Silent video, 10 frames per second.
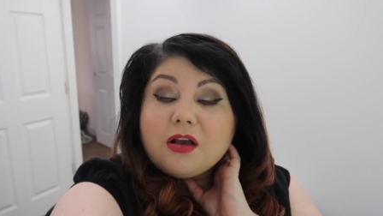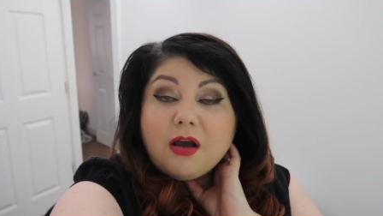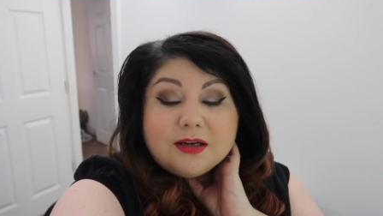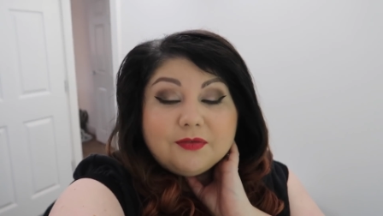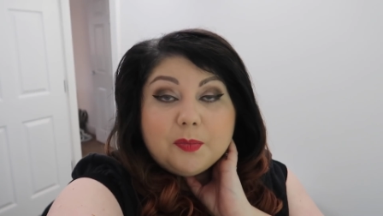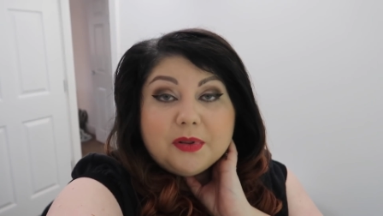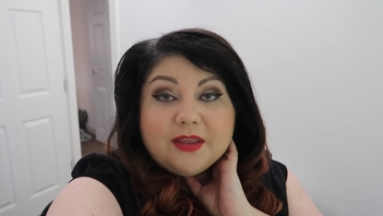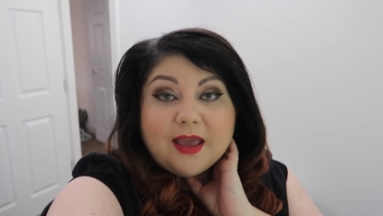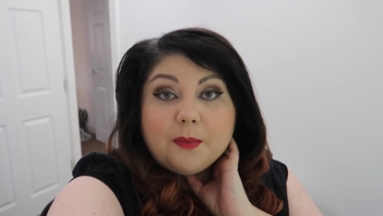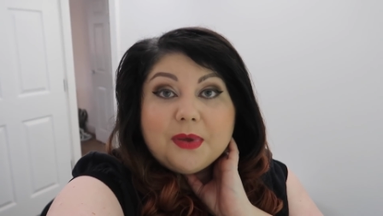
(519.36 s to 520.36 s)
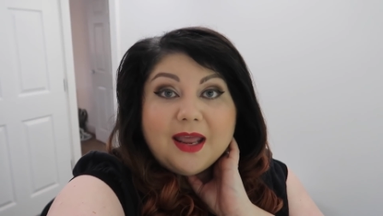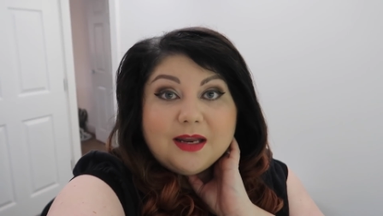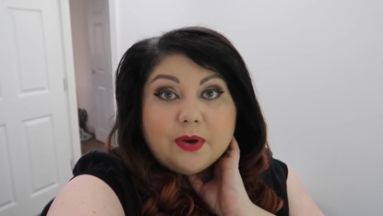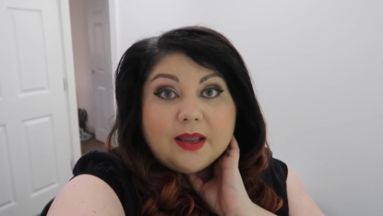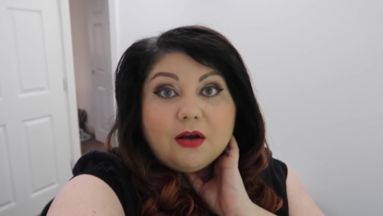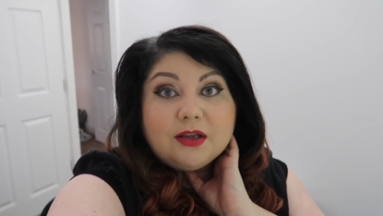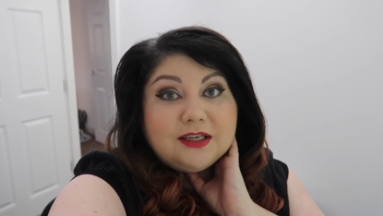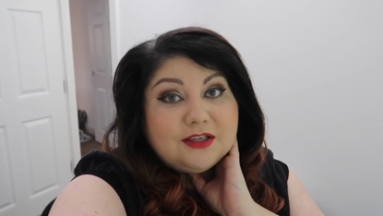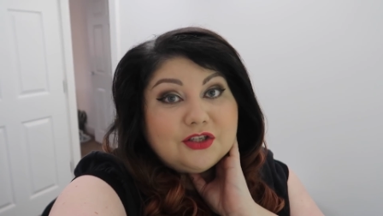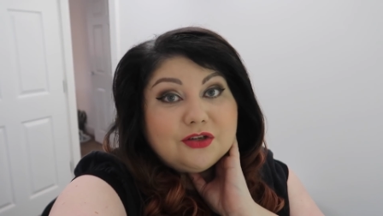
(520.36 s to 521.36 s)
kind of up in the air. But anyway, I
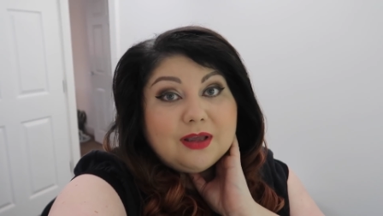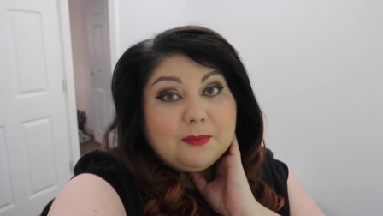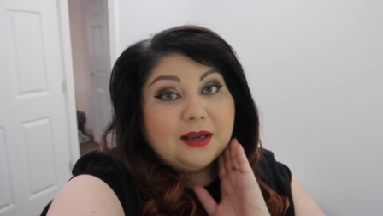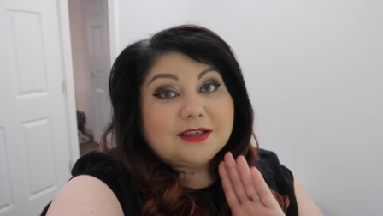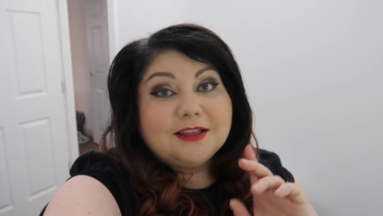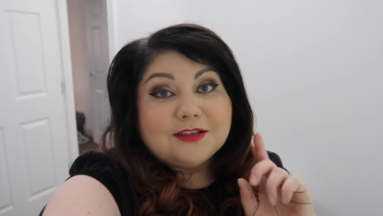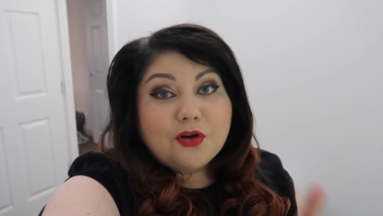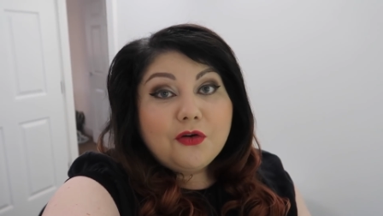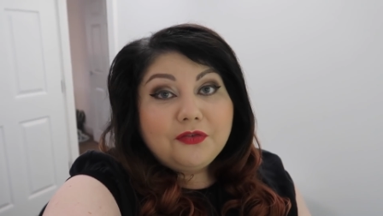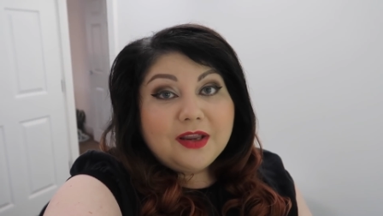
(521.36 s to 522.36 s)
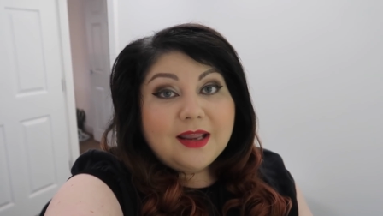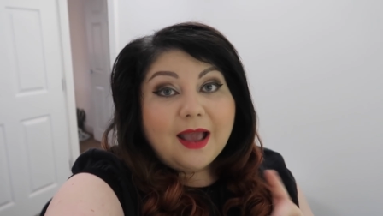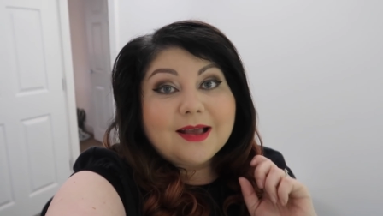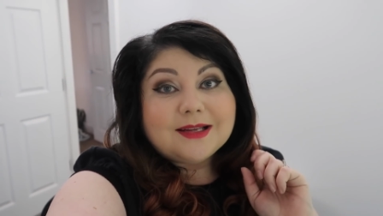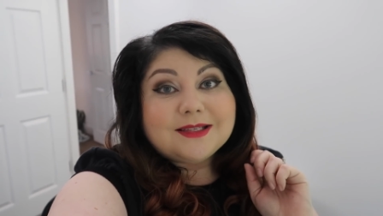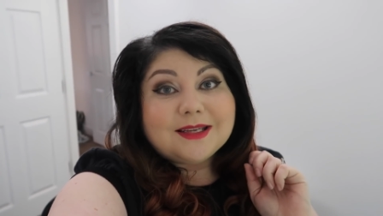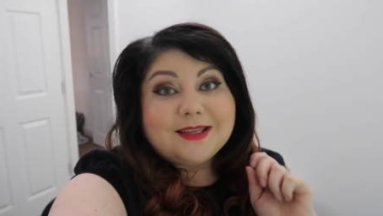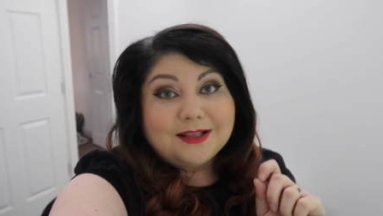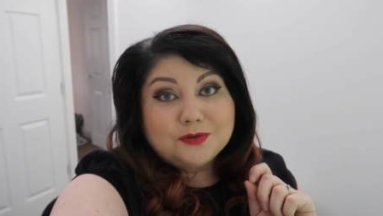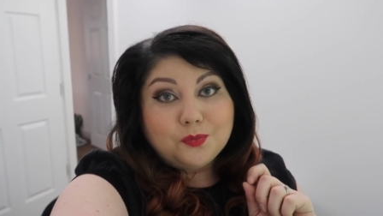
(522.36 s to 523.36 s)
need to get back to this coffee
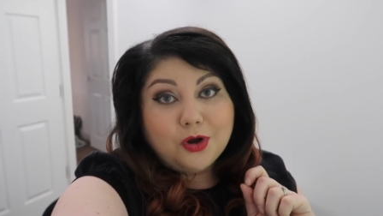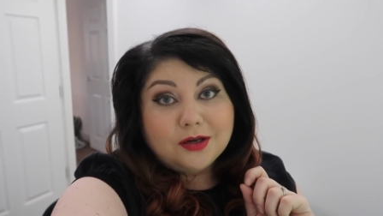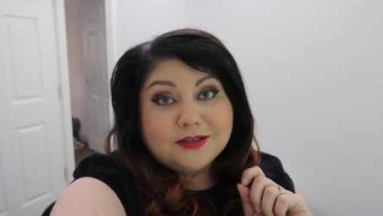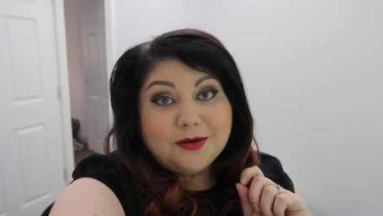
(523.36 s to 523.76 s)
and get some work